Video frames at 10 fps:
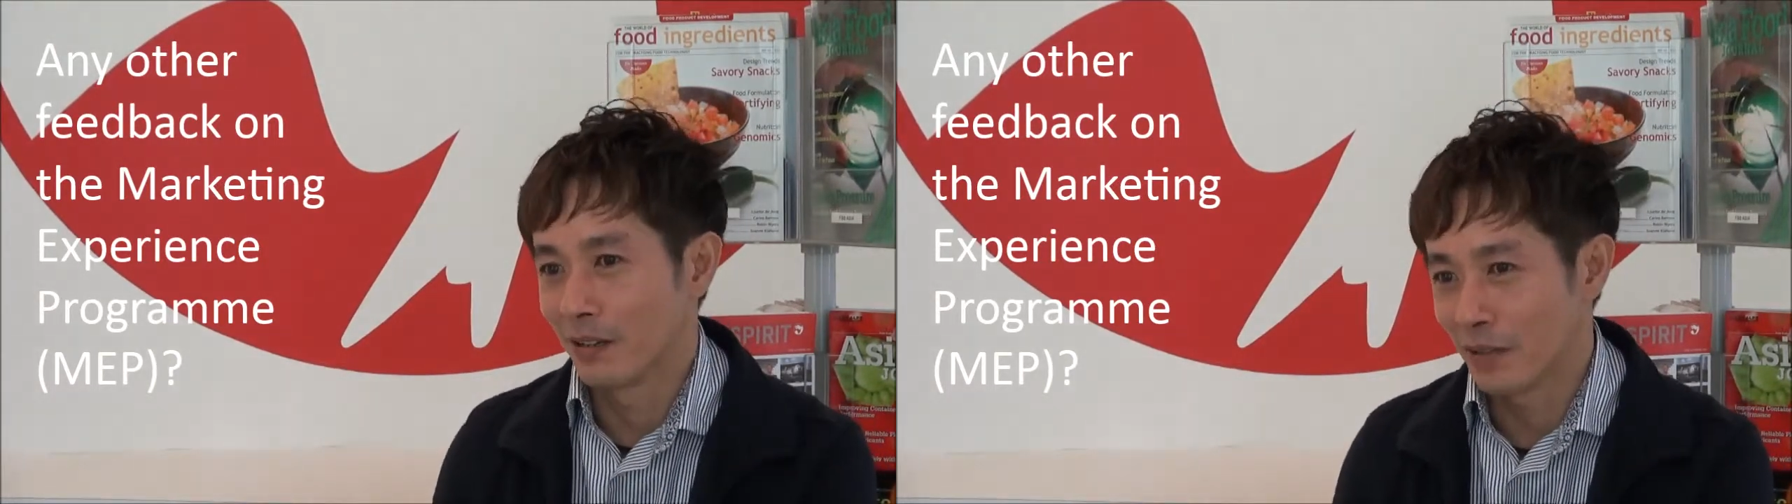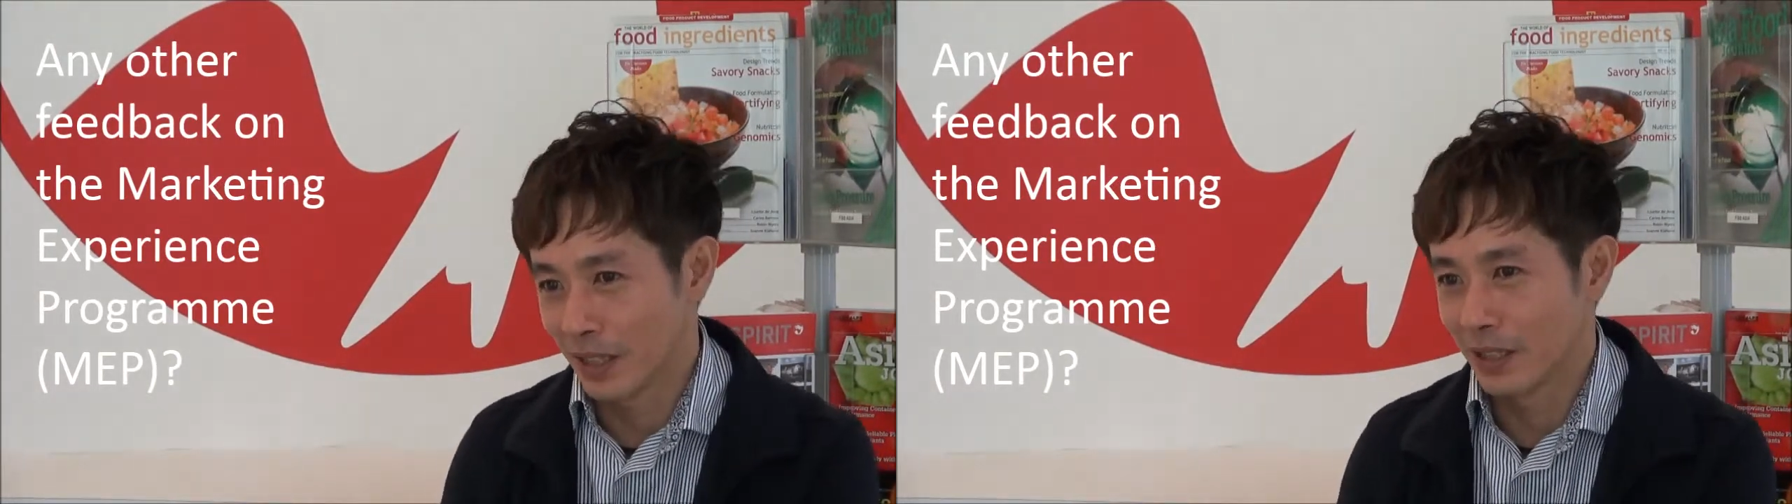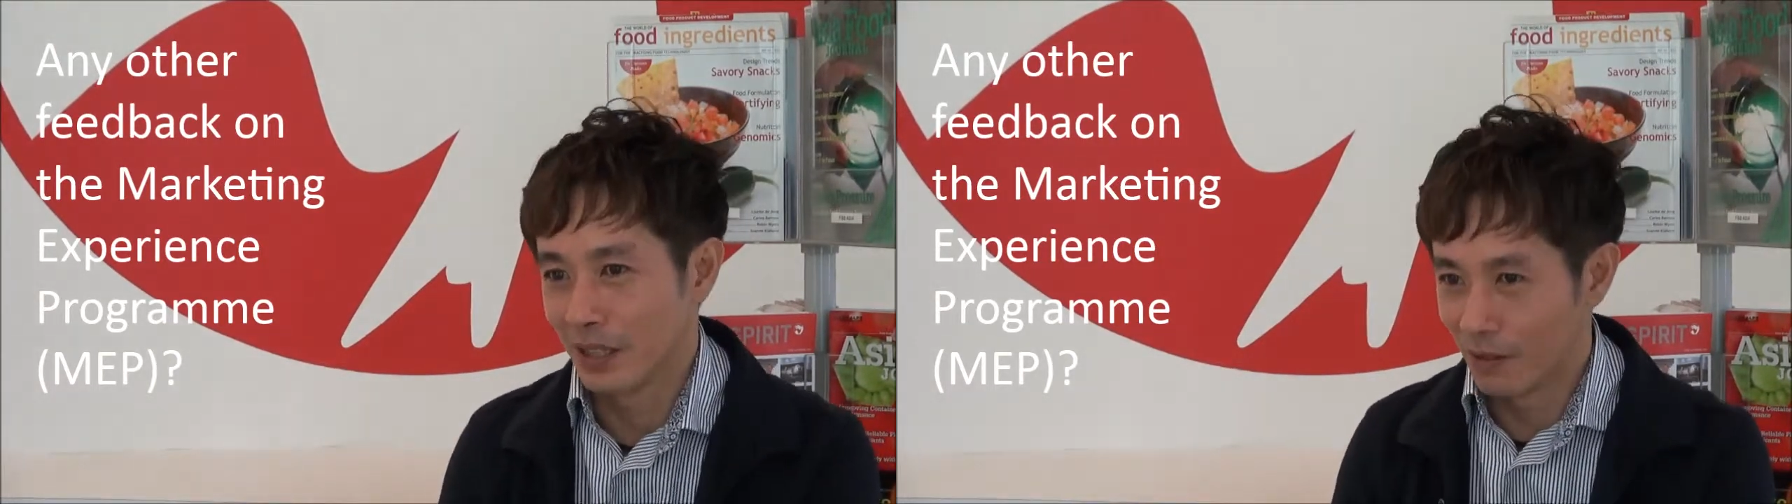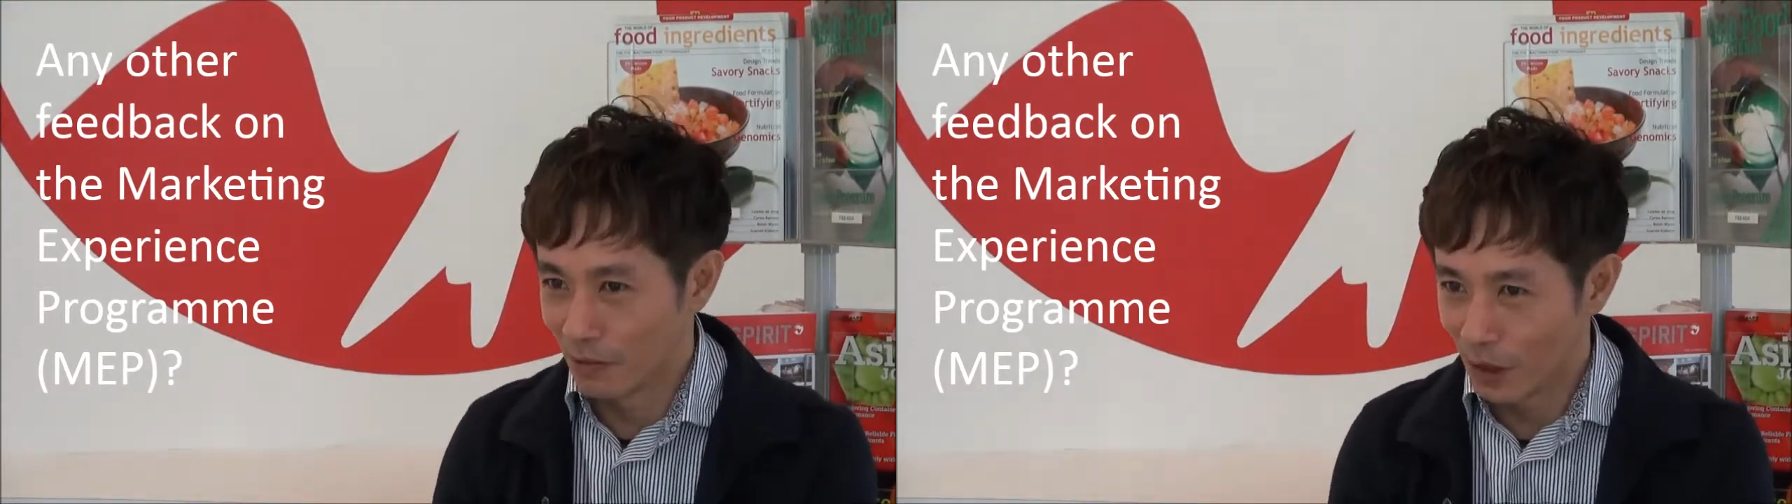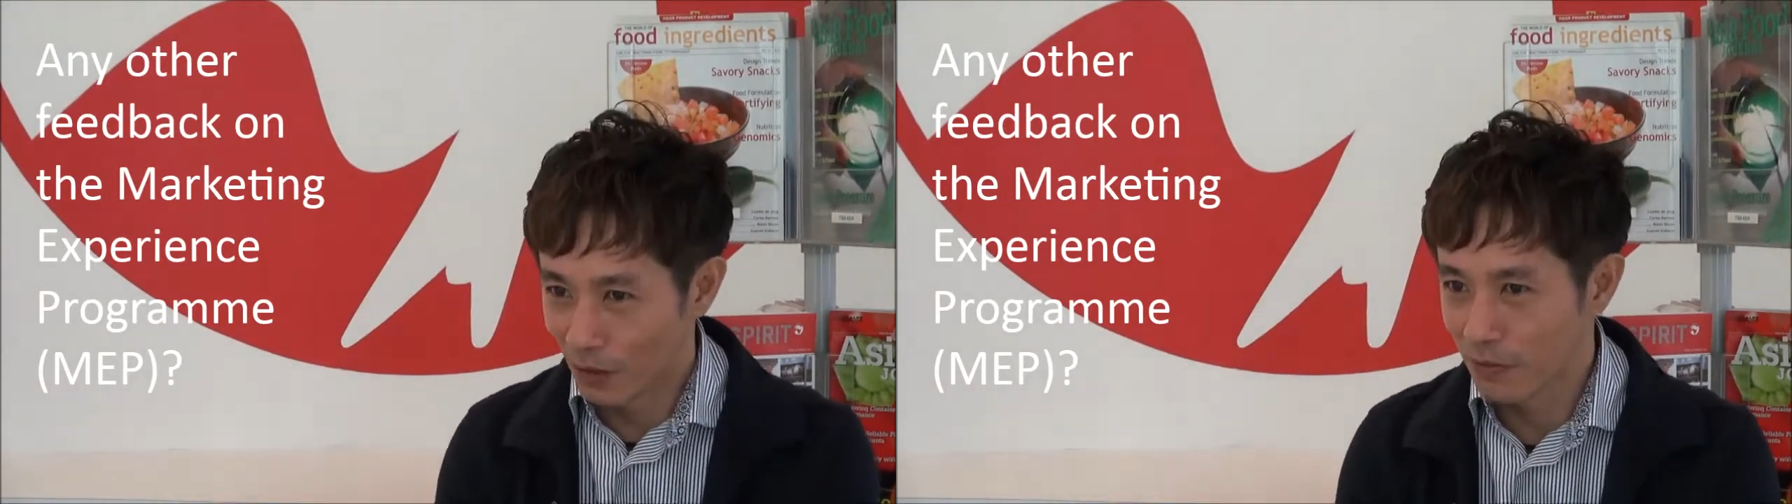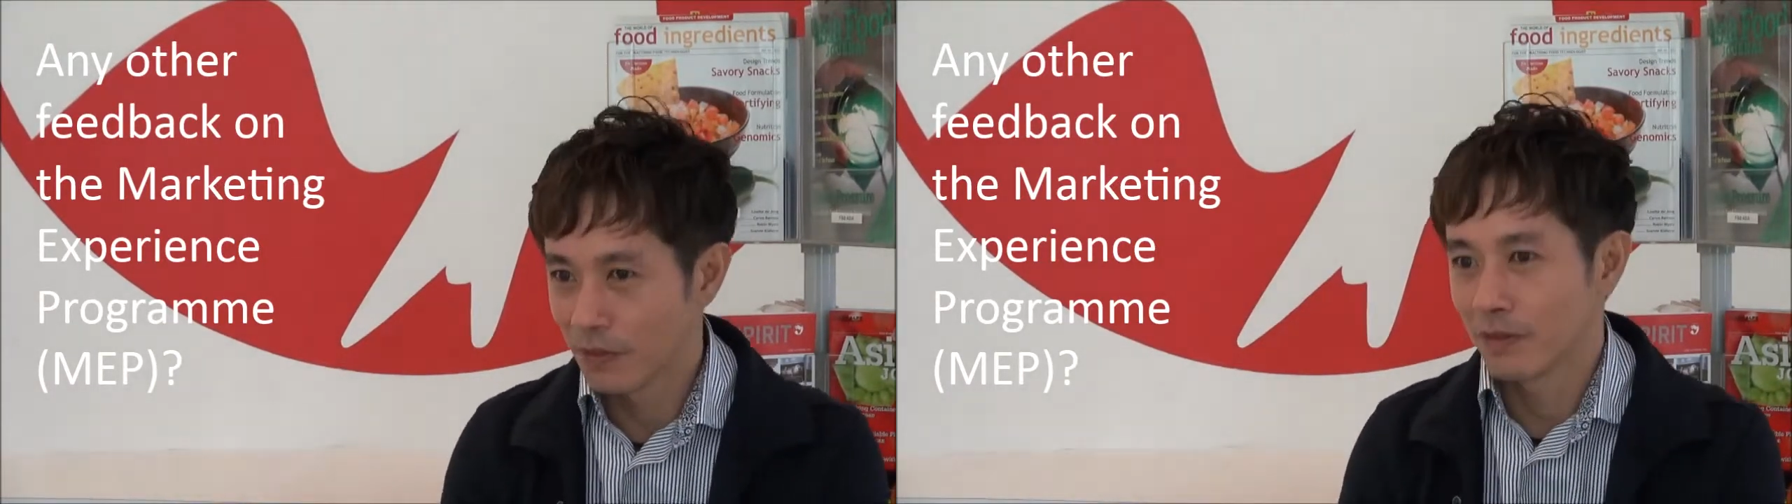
of it involved.